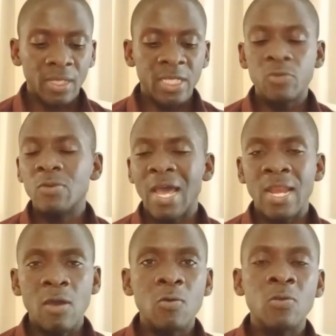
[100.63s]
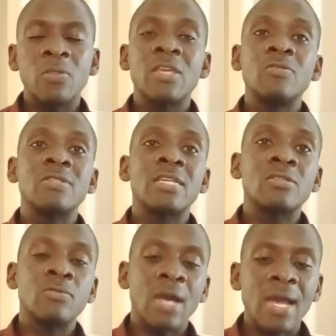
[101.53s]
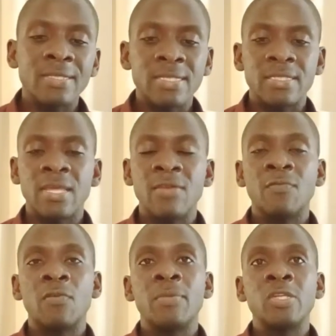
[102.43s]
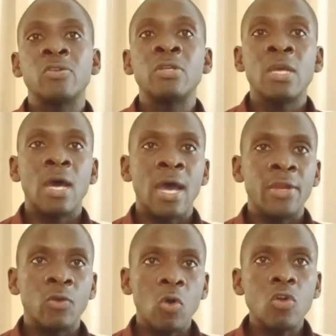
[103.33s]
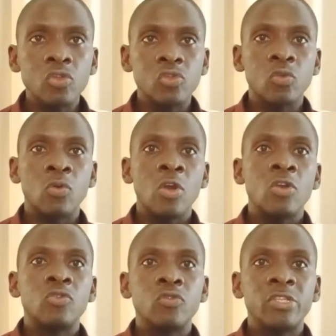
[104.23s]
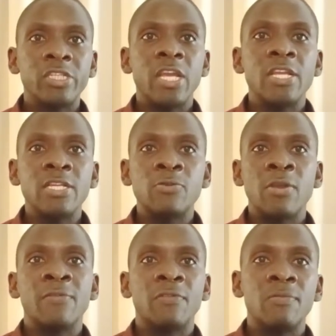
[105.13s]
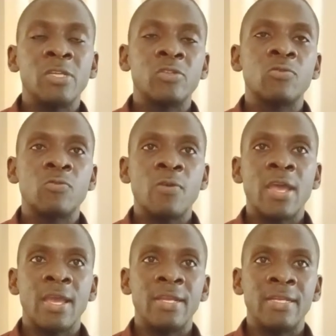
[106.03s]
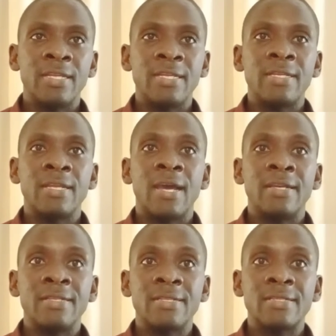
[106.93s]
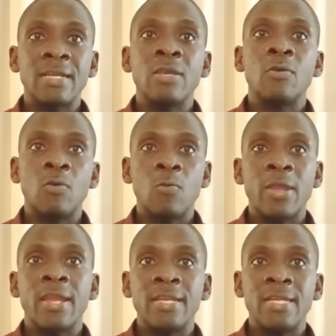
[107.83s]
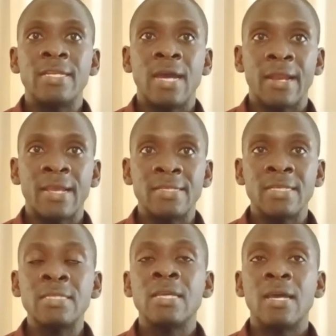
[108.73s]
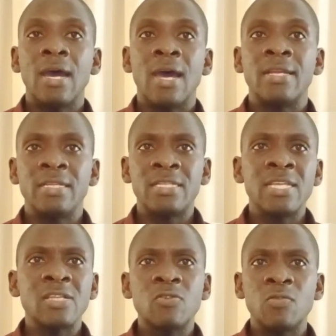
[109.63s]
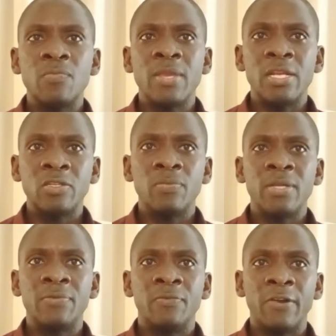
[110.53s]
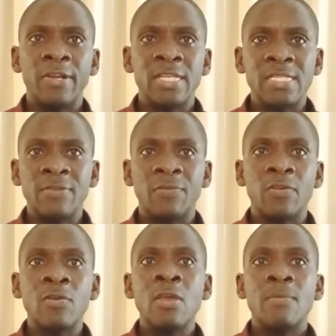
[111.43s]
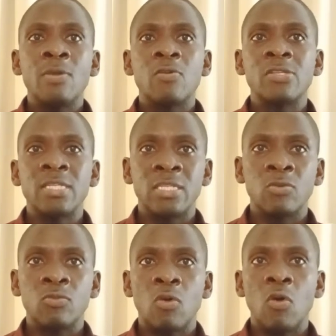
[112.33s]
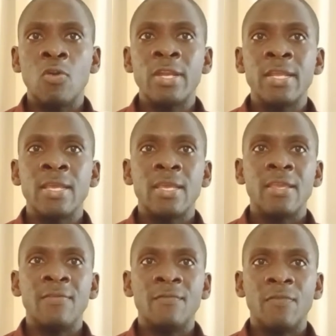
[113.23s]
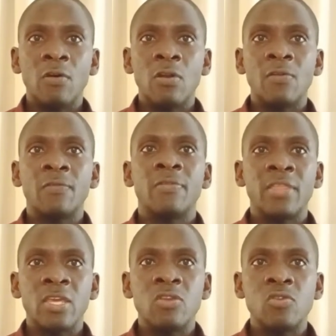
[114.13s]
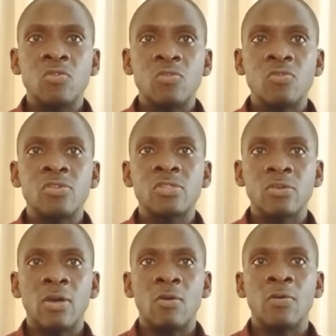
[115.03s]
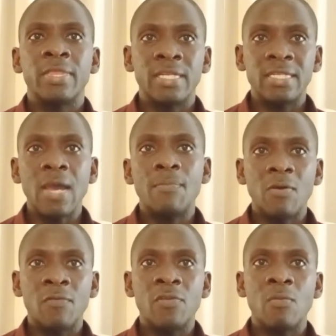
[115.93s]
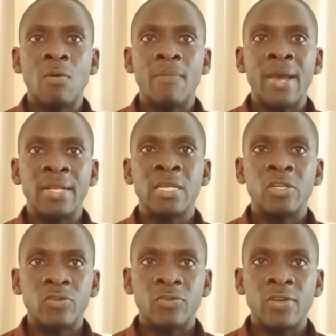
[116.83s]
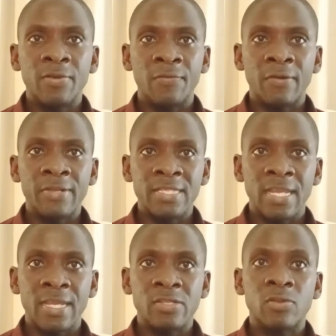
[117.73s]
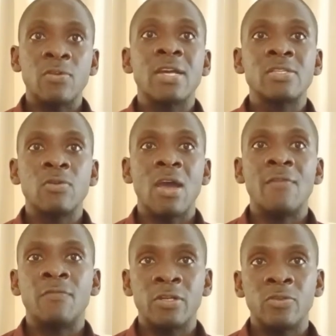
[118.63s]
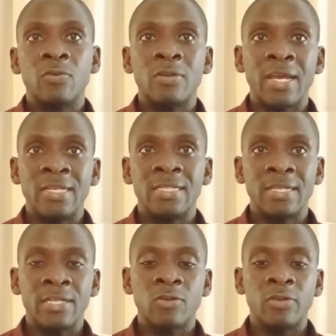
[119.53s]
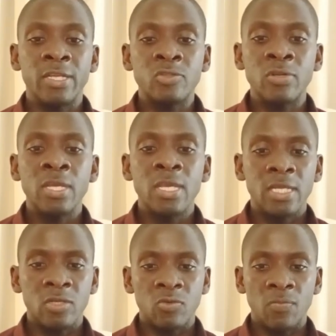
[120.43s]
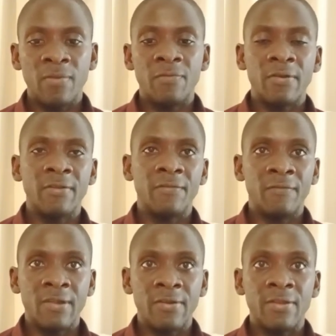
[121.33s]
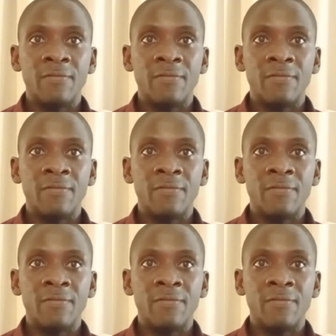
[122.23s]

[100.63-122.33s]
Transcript: it will allow all the users to access the information, and also to change your information where need necessary or where need arises. And it's just going to be a little bit very easy for you, because it will only involve the use or the tap of your mobile to do it very second. So long as you have what you call an internet connection, it will be very very